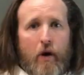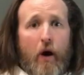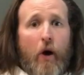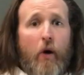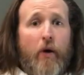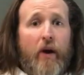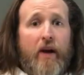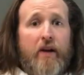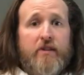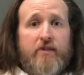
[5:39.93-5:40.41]

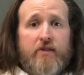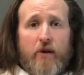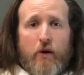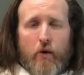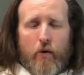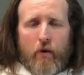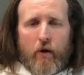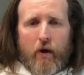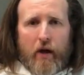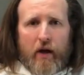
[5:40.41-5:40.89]
Okay,
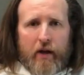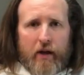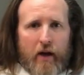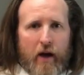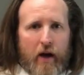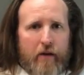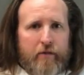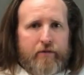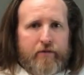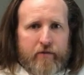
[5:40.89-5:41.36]
so
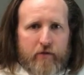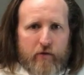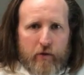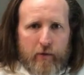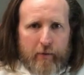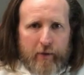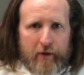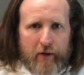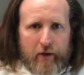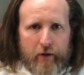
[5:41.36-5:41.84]
enough
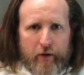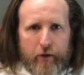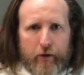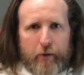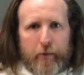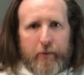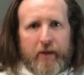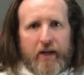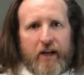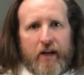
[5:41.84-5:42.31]
doom and
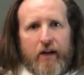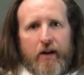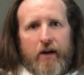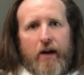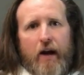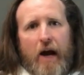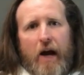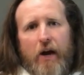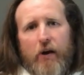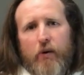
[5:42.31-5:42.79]
gloom here.
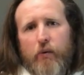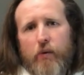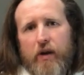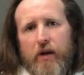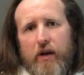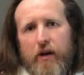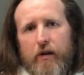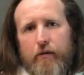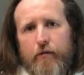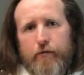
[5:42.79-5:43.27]
How do
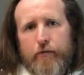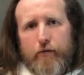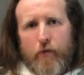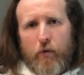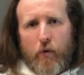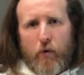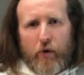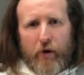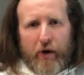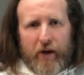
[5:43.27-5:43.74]
we
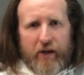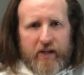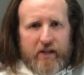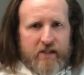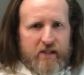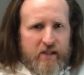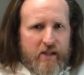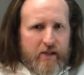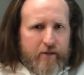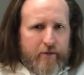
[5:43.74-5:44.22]

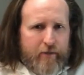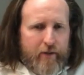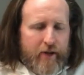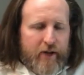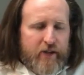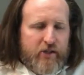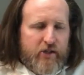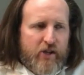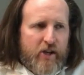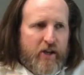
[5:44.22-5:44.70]
avoid
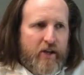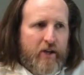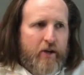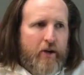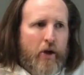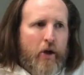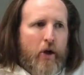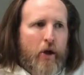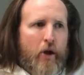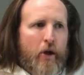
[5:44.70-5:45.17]
deflation?
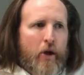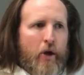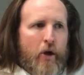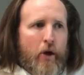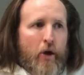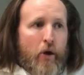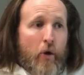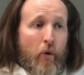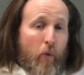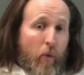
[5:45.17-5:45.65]

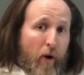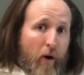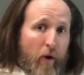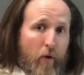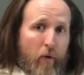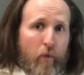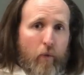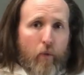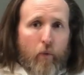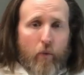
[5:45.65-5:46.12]

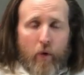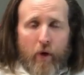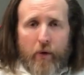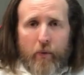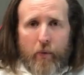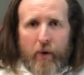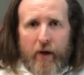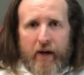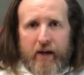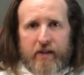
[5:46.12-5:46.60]
Well,
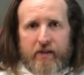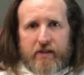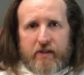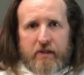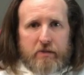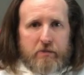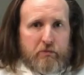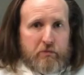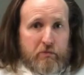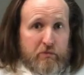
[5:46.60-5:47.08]
one way
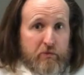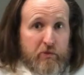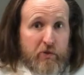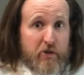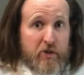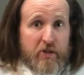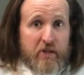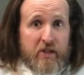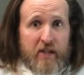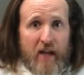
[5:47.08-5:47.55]
is
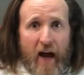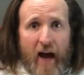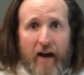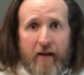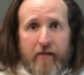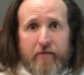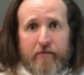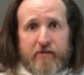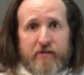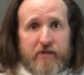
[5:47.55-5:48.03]
to just
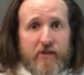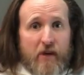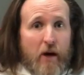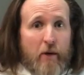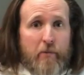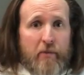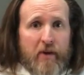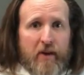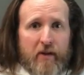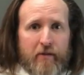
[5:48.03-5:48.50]
have
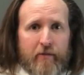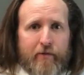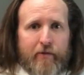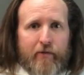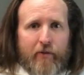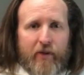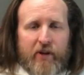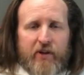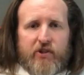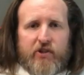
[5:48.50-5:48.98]
some
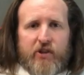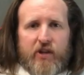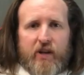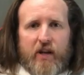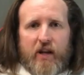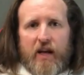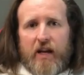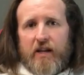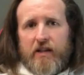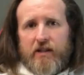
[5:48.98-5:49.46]

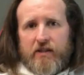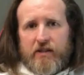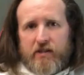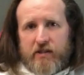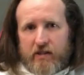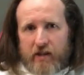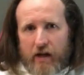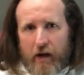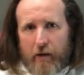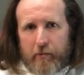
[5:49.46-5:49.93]
inflation, and
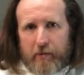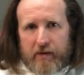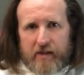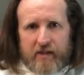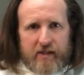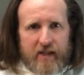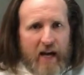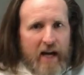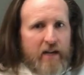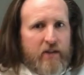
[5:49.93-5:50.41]
some
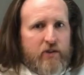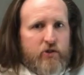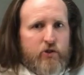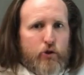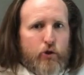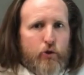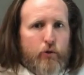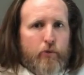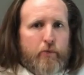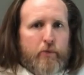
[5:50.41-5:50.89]
is that
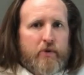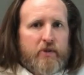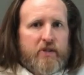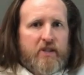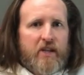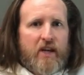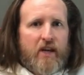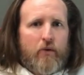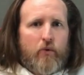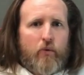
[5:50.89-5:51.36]

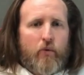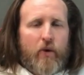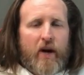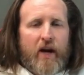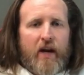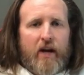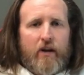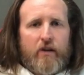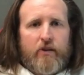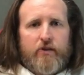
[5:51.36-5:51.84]
2%
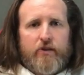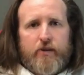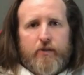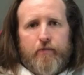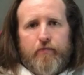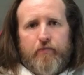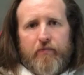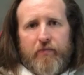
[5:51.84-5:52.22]
range.